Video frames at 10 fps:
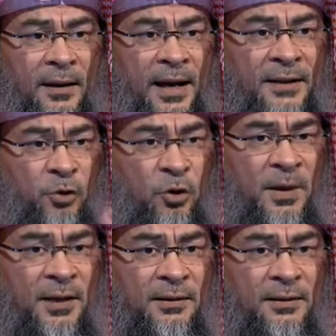And
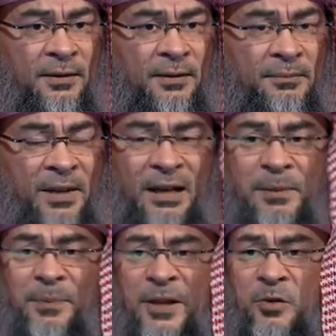Umar, may Allah
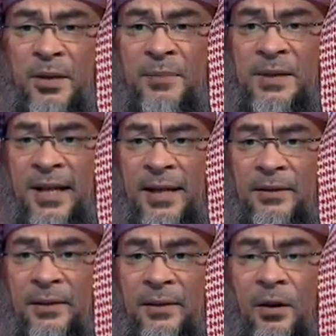be pleased with him, said,
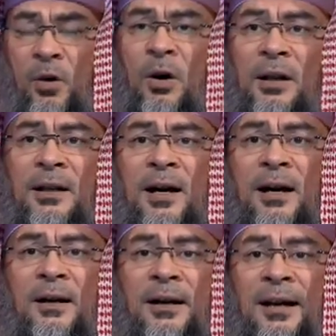O oh
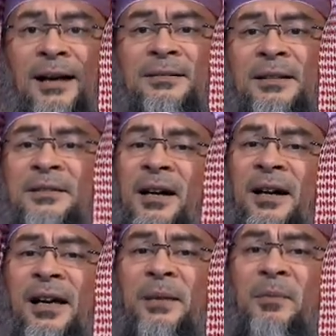Allah, at the
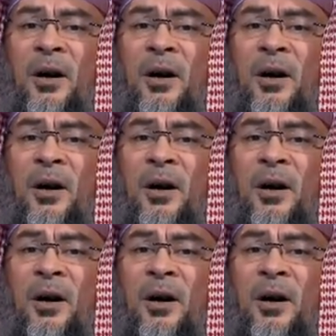time